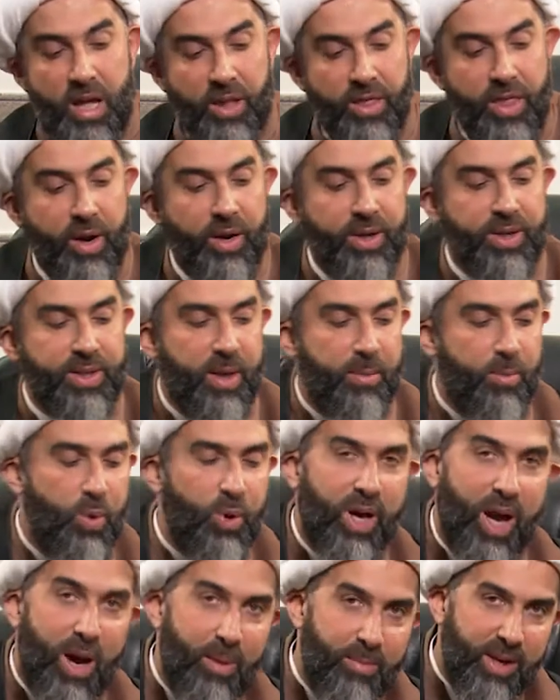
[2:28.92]
There are some who
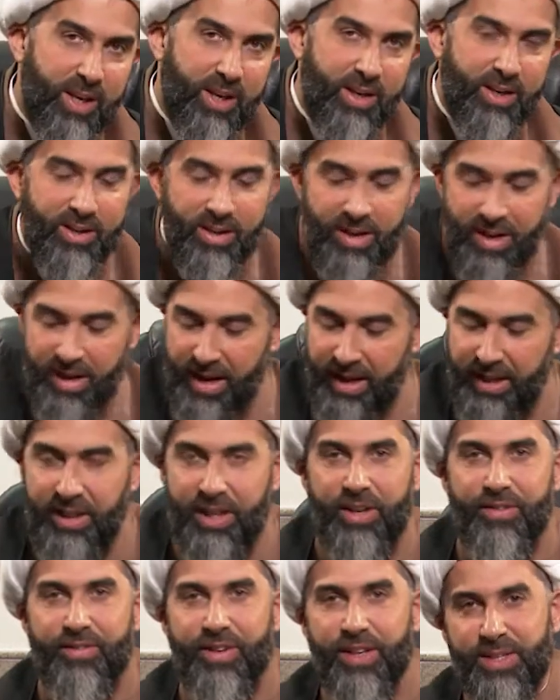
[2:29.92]
come in and
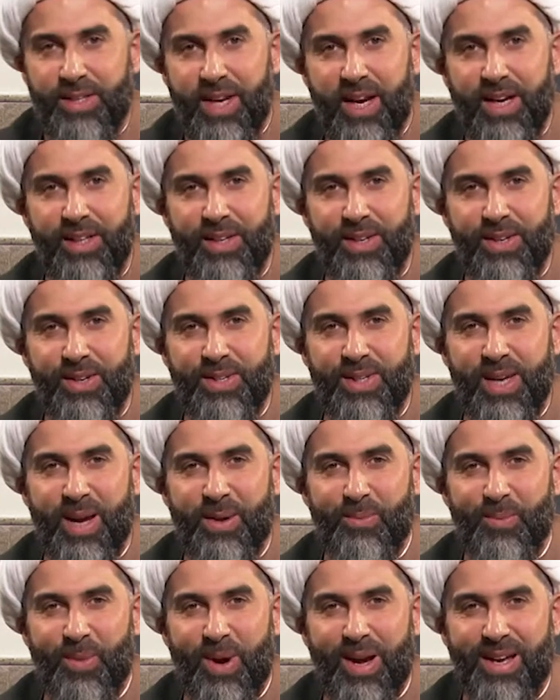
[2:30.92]
leave exactly the
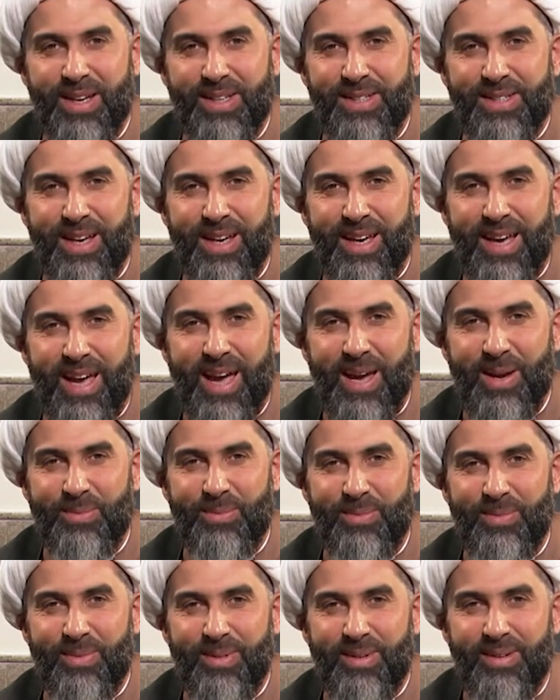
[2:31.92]
same way as they came.